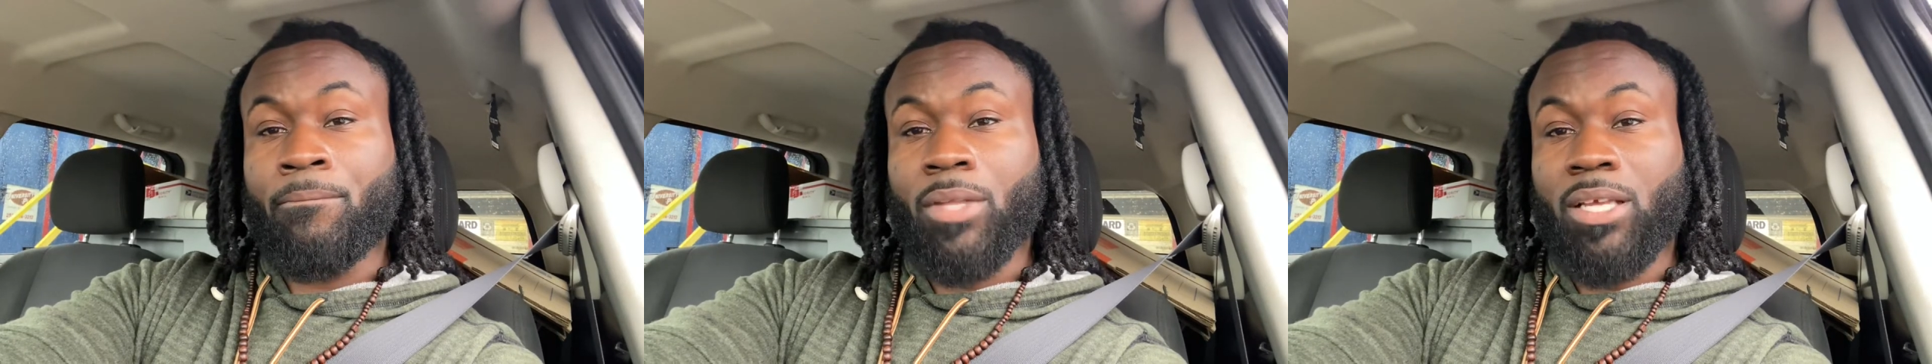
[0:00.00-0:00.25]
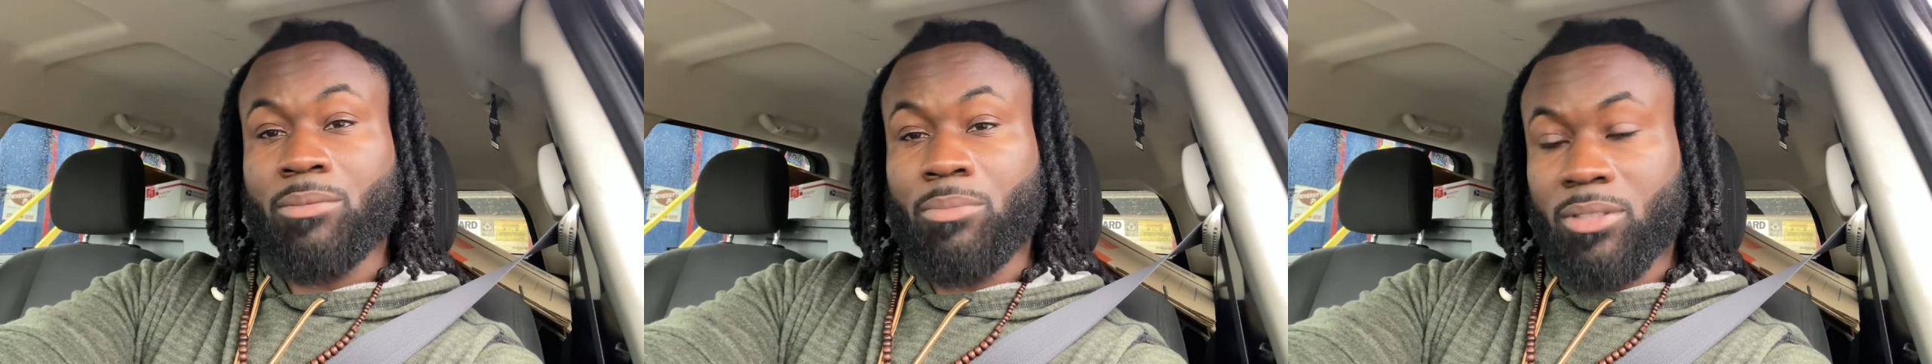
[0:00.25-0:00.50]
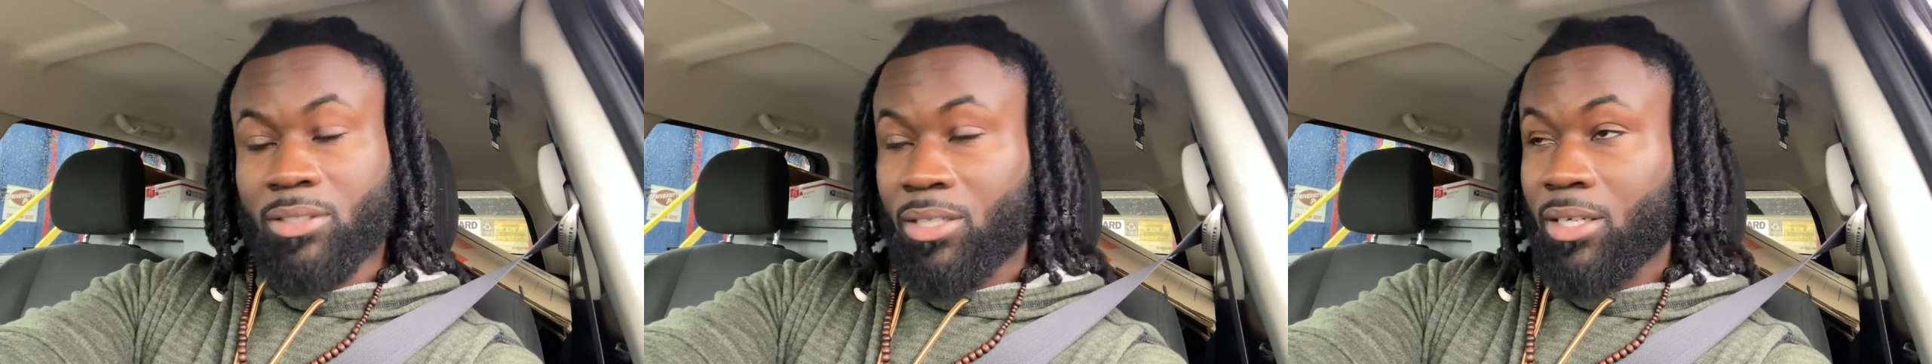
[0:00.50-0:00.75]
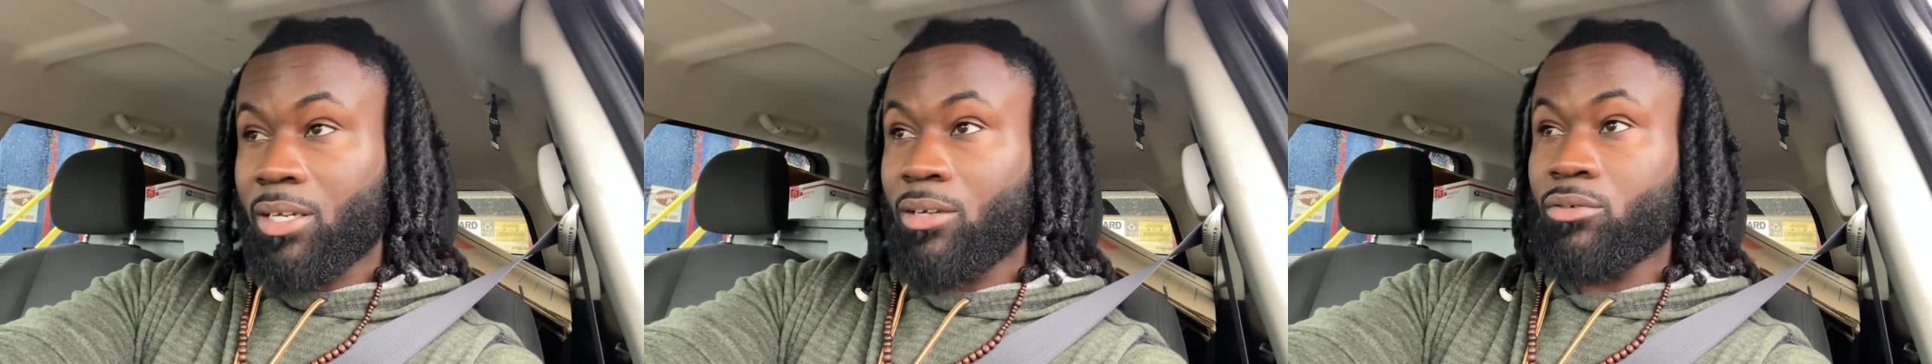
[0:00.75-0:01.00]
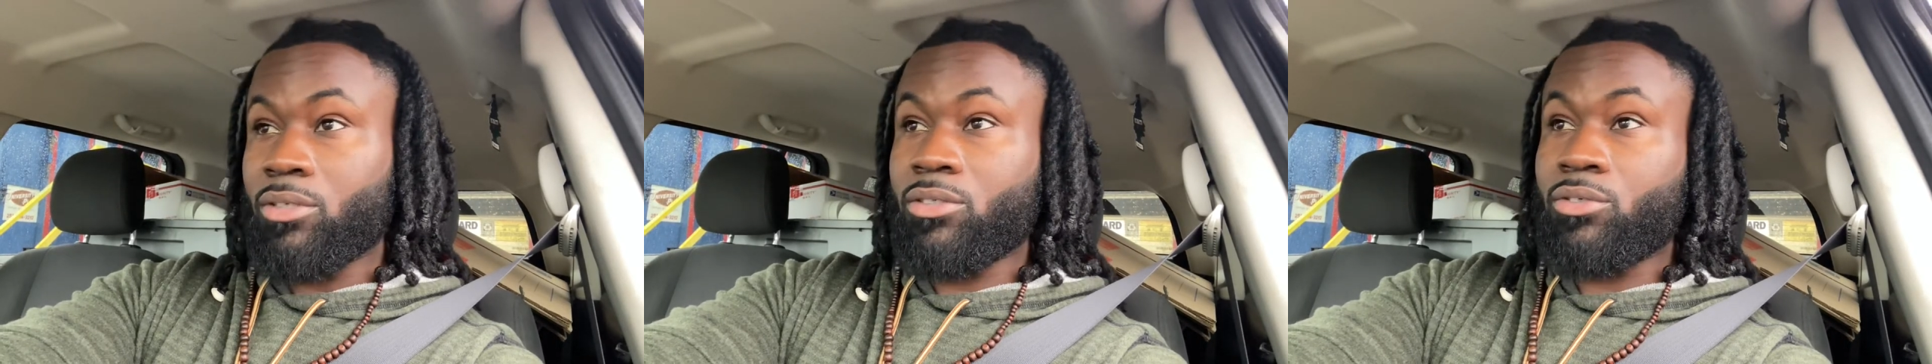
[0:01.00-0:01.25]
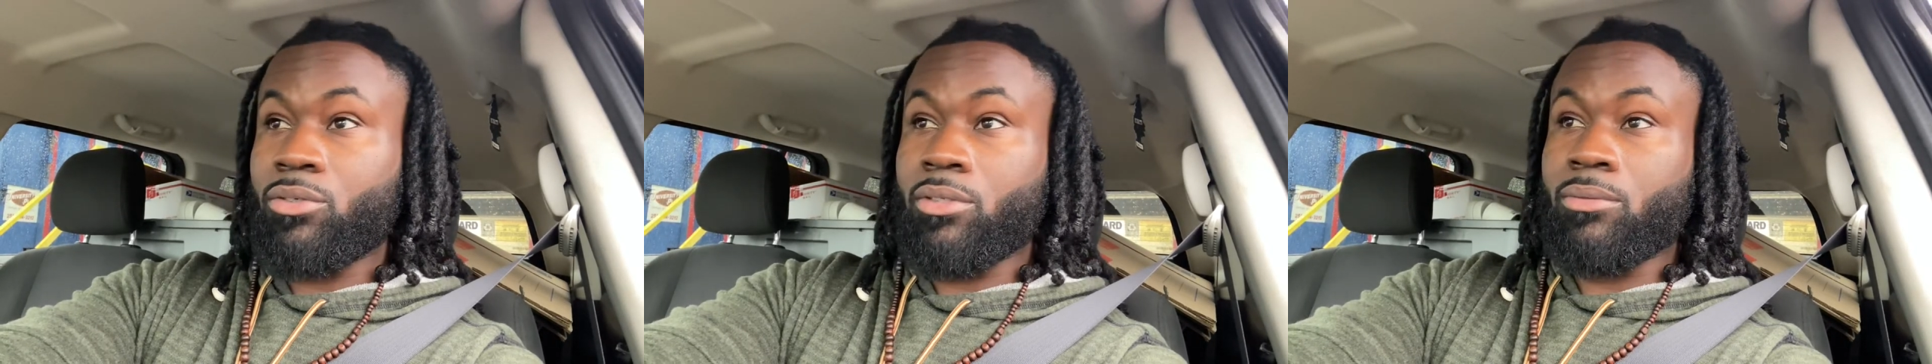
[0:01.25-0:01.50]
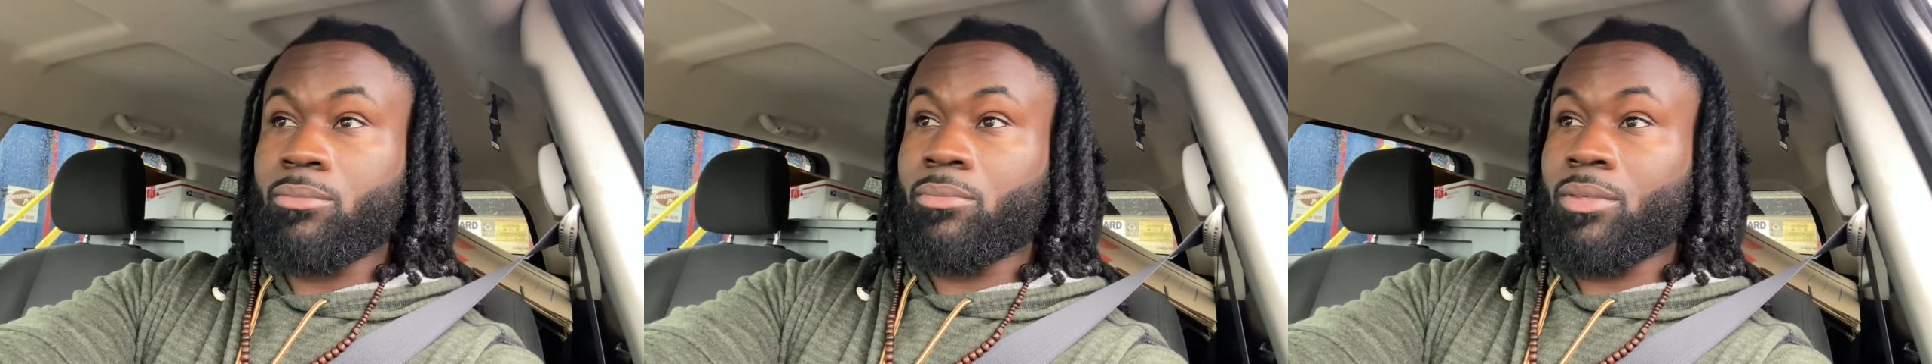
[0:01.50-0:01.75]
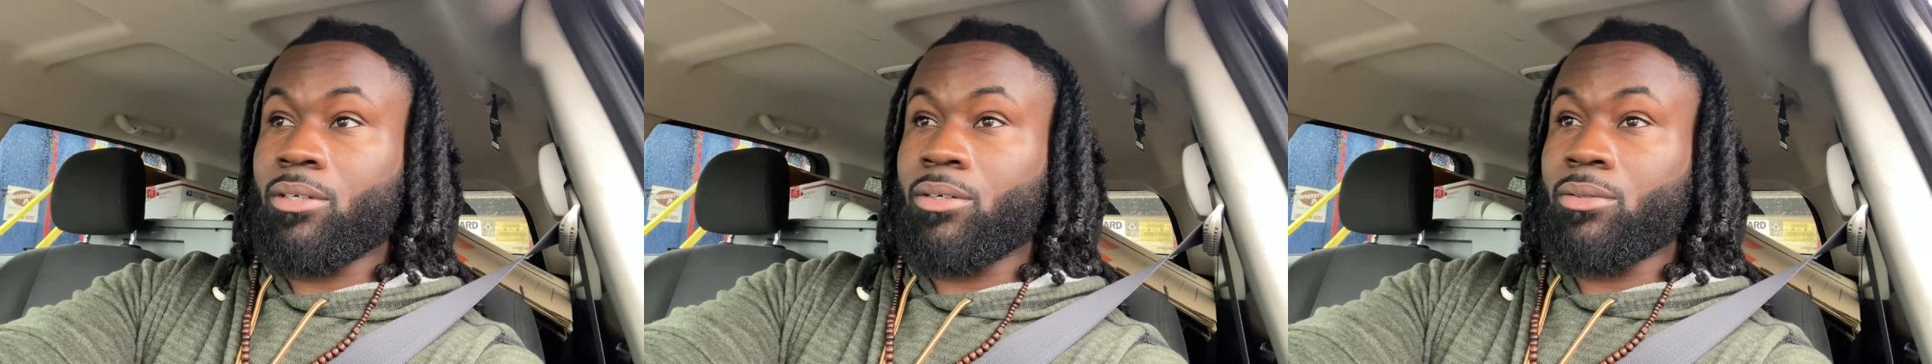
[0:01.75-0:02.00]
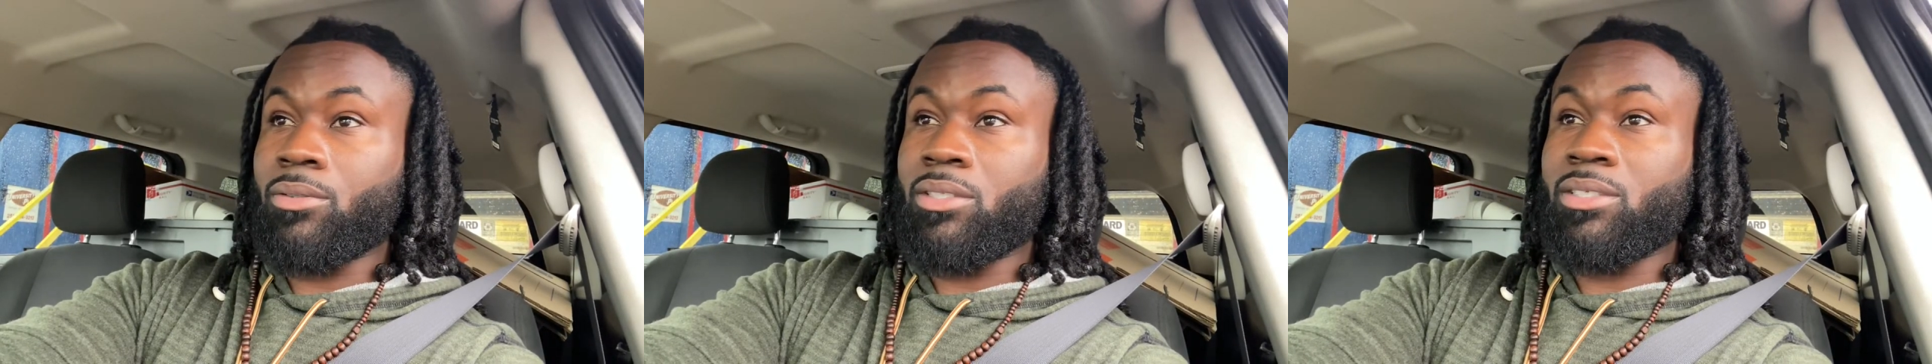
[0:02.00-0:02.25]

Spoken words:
as much as I can on this trip. This